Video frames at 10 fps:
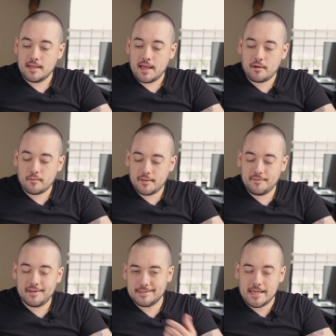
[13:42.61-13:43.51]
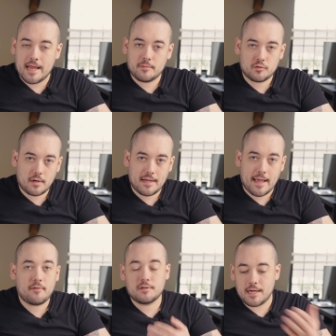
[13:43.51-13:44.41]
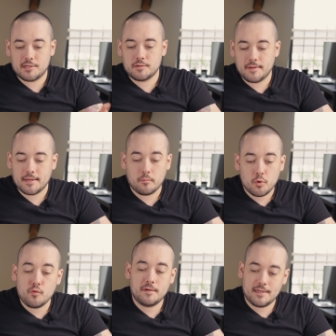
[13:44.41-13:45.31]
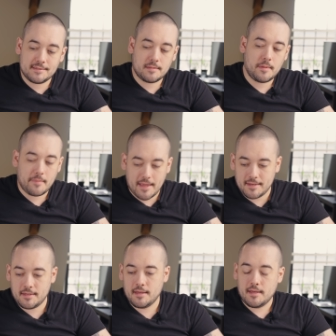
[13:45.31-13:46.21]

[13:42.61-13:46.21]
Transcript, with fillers: I don't really feel like time is running out. I just feel like a move needs to be made